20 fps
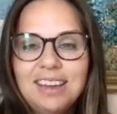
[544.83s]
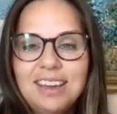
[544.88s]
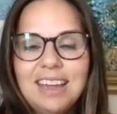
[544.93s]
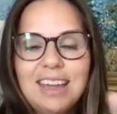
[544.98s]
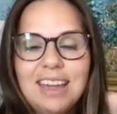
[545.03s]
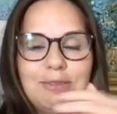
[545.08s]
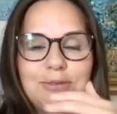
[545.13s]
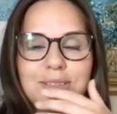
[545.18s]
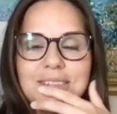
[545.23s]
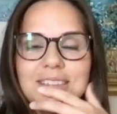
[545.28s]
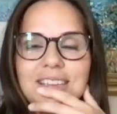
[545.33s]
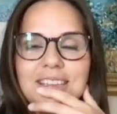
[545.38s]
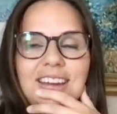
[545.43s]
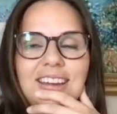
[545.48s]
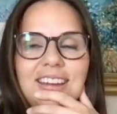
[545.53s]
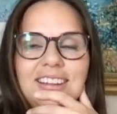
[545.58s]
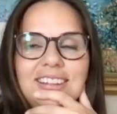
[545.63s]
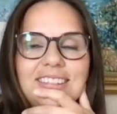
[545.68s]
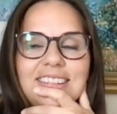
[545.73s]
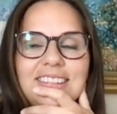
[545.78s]
It
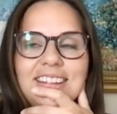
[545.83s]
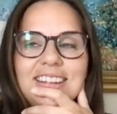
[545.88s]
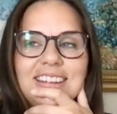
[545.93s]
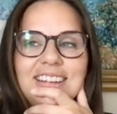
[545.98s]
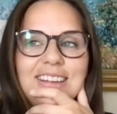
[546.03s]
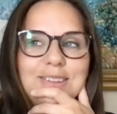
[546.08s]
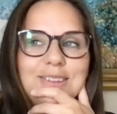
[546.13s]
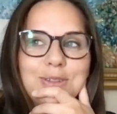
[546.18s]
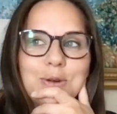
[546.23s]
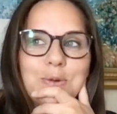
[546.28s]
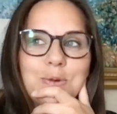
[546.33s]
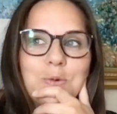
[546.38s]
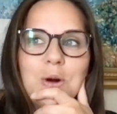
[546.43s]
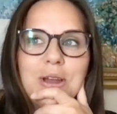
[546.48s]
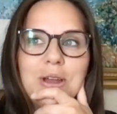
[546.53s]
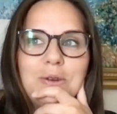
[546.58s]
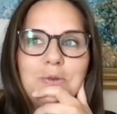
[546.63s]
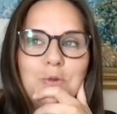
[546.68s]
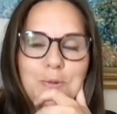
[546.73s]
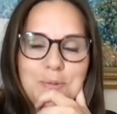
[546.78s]
was a
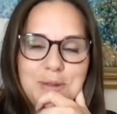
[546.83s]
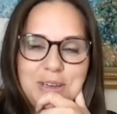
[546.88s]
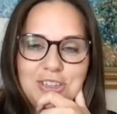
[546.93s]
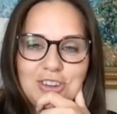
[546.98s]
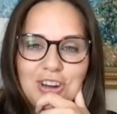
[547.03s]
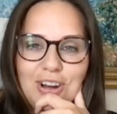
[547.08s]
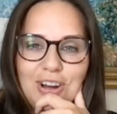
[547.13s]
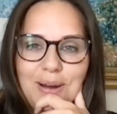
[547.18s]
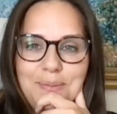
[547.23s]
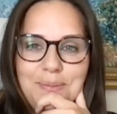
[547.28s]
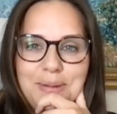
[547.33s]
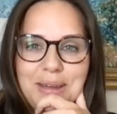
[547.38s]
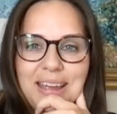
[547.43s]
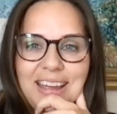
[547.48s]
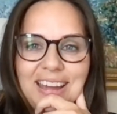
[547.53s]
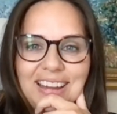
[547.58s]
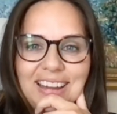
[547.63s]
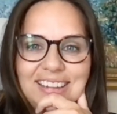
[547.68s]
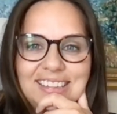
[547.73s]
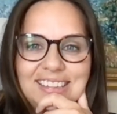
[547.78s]
one woman job,
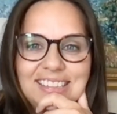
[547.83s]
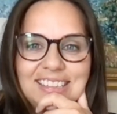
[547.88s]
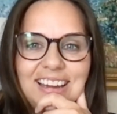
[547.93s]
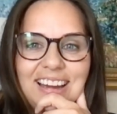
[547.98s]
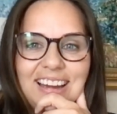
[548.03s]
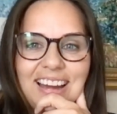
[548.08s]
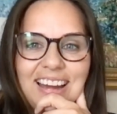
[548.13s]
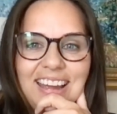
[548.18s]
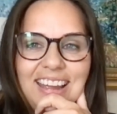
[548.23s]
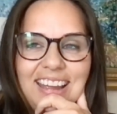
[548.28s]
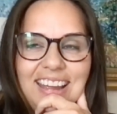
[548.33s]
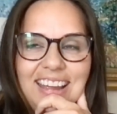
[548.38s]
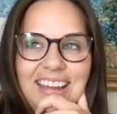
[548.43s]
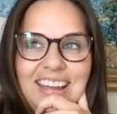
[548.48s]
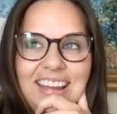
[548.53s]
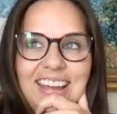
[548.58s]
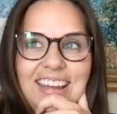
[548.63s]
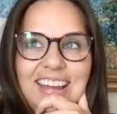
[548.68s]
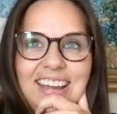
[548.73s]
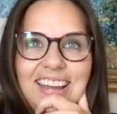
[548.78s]
and I
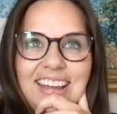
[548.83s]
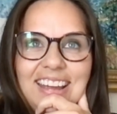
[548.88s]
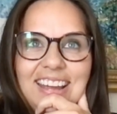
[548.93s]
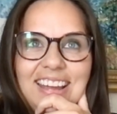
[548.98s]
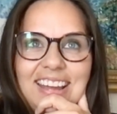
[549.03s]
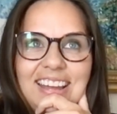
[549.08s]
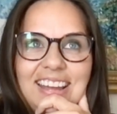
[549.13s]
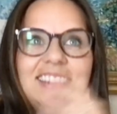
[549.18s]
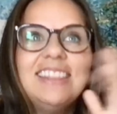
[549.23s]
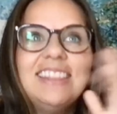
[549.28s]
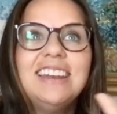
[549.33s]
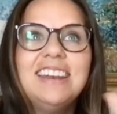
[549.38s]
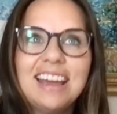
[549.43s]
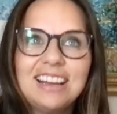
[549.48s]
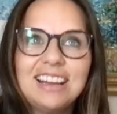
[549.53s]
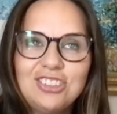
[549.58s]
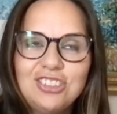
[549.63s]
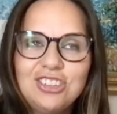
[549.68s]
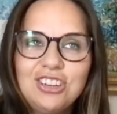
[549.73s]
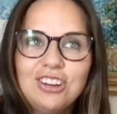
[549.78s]
the
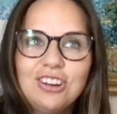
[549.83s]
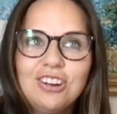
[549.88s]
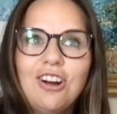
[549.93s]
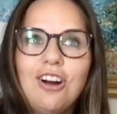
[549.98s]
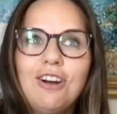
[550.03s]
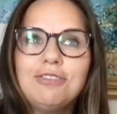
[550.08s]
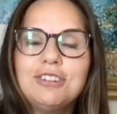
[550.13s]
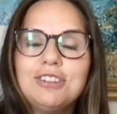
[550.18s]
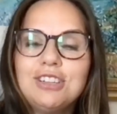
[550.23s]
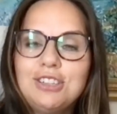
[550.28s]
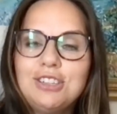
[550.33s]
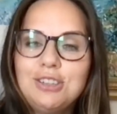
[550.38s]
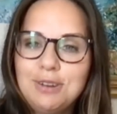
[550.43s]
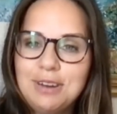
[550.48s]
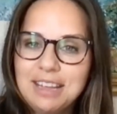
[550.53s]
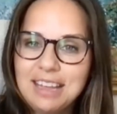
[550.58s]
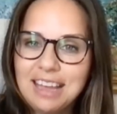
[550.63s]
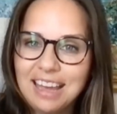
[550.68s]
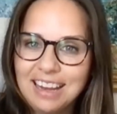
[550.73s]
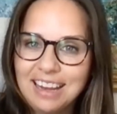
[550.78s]
next year offered to do it
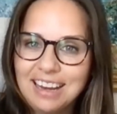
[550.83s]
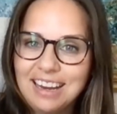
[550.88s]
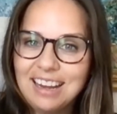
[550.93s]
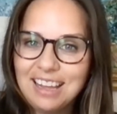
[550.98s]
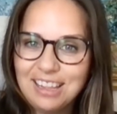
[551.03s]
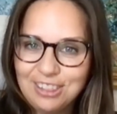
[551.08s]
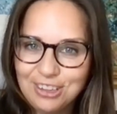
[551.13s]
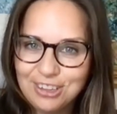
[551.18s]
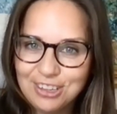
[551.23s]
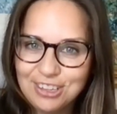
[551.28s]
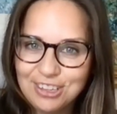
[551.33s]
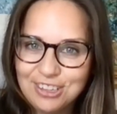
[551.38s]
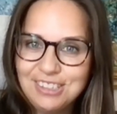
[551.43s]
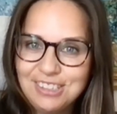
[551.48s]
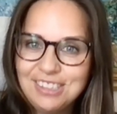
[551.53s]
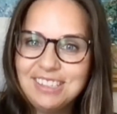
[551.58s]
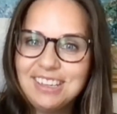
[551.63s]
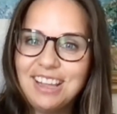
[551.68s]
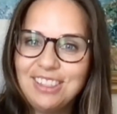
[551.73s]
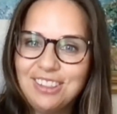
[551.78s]
again, and I
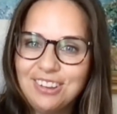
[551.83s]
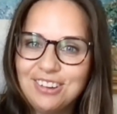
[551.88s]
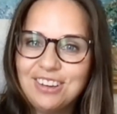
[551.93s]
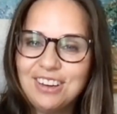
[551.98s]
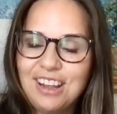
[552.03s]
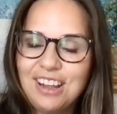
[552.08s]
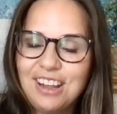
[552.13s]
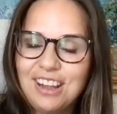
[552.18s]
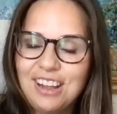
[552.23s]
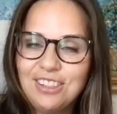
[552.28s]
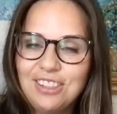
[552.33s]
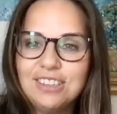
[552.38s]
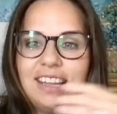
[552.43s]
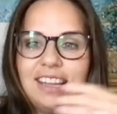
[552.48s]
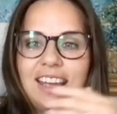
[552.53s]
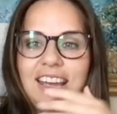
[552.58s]
learned and I learned and I learned.